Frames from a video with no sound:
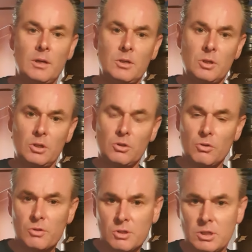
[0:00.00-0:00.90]
You can
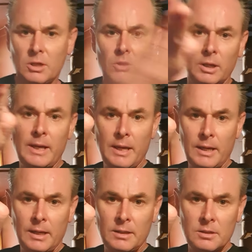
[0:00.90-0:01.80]
use single
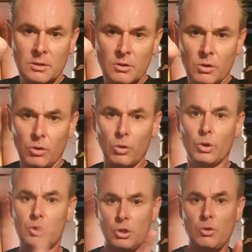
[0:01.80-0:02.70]
hand or
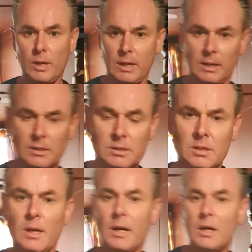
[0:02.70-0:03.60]
two hands.
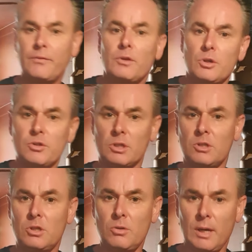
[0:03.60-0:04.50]
If you're using
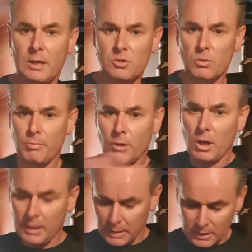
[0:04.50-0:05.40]
two hands, you're
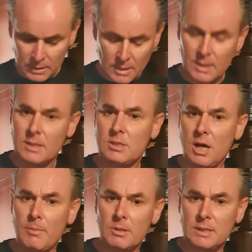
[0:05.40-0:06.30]
blocking
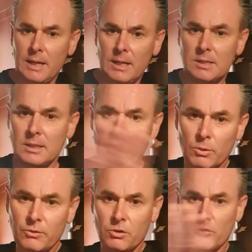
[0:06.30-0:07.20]
simultaneously
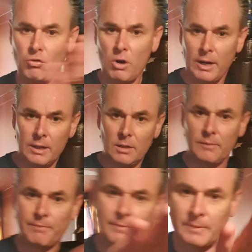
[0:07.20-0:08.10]
with the strike.
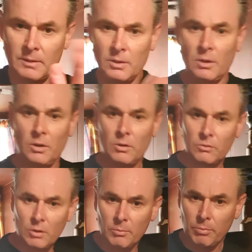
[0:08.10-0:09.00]

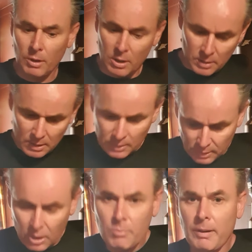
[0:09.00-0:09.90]
So block,
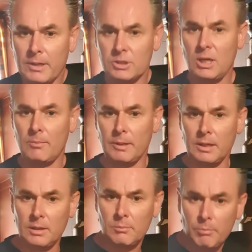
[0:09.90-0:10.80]
low punch coming
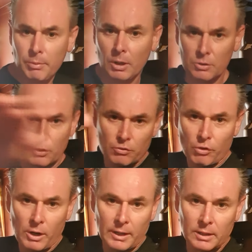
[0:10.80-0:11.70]
in, block to
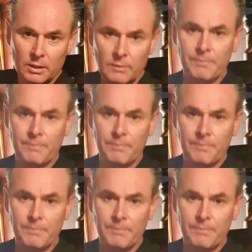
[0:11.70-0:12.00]
strike.